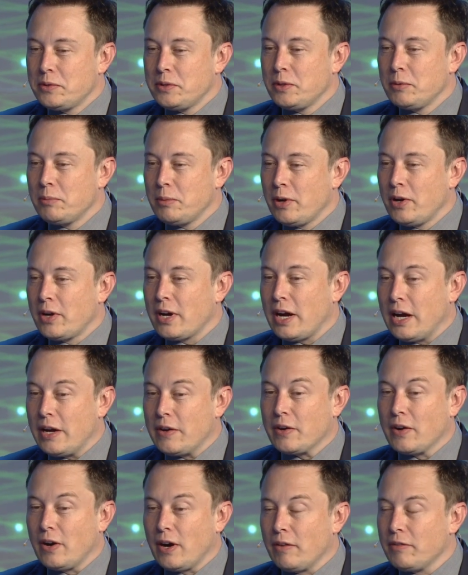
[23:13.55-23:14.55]
do burn
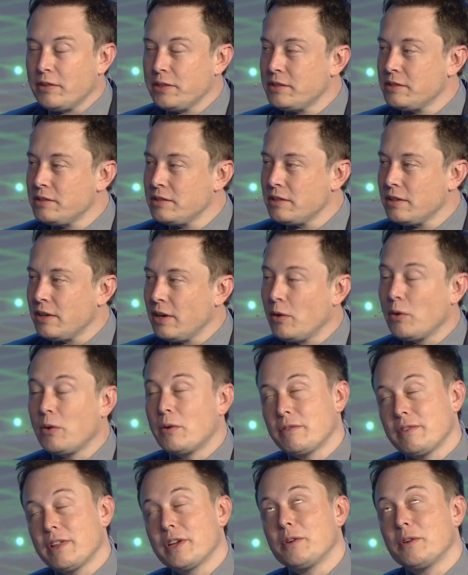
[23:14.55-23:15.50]
hydrocarbons, or